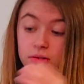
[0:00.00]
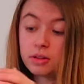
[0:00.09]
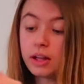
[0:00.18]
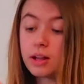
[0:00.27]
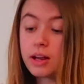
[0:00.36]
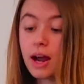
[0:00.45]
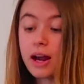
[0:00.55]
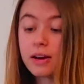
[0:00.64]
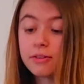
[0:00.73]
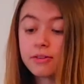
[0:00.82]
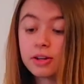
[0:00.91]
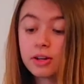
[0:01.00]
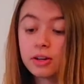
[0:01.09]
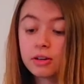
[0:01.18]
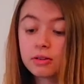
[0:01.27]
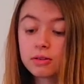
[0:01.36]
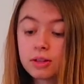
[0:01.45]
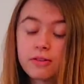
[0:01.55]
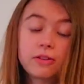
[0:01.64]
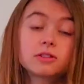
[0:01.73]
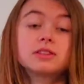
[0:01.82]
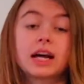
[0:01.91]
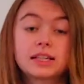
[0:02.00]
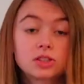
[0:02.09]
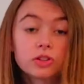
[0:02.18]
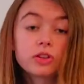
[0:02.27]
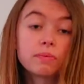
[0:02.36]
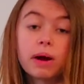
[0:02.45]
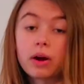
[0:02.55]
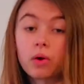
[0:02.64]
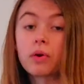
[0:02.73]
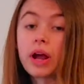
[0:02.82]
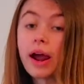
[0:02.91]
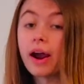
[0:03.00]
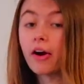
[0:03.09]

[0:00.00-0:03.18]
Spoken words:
Like they kind of feel, they feel nicer than my own hair.